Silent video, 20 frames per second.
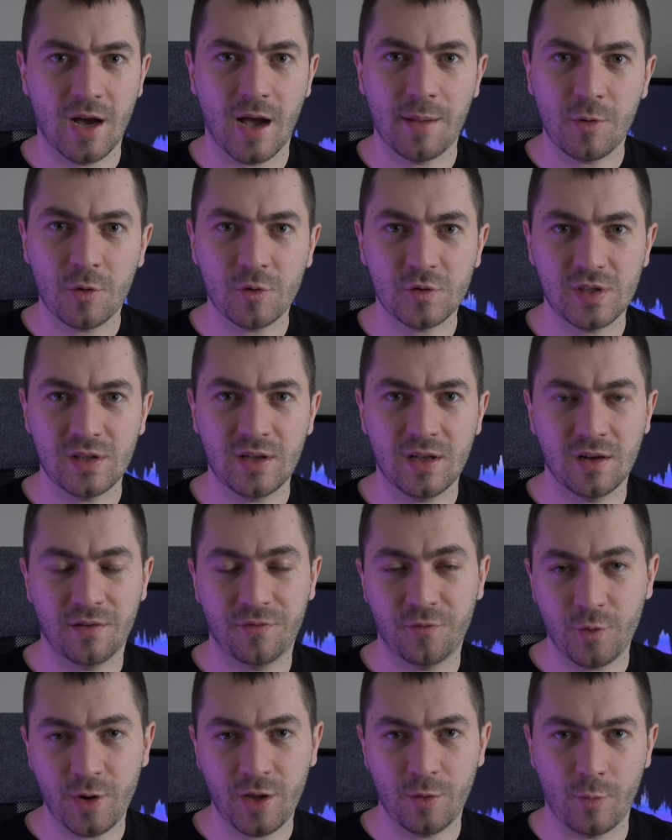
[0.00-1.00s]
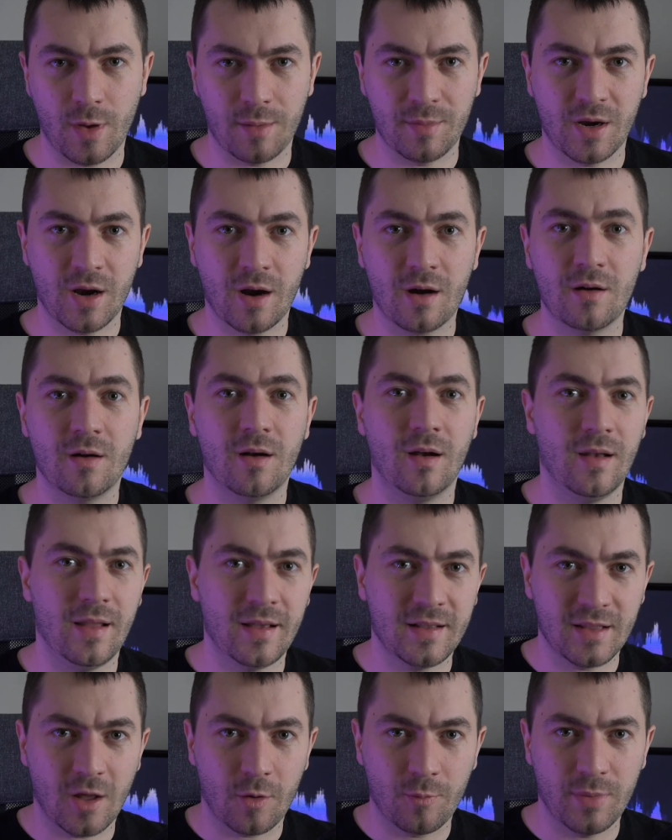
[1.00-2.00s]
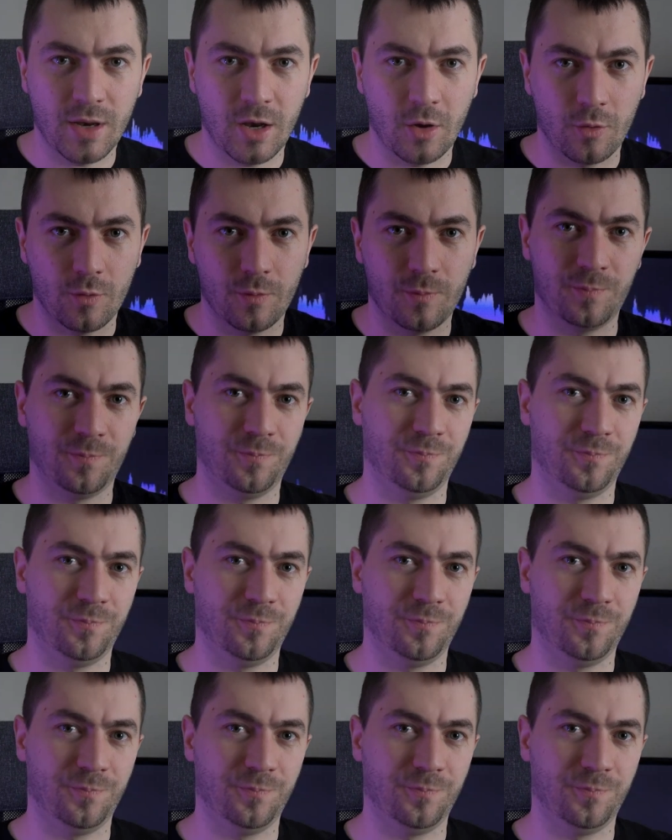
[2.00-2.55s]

I'm hosting a free webinar, link down below.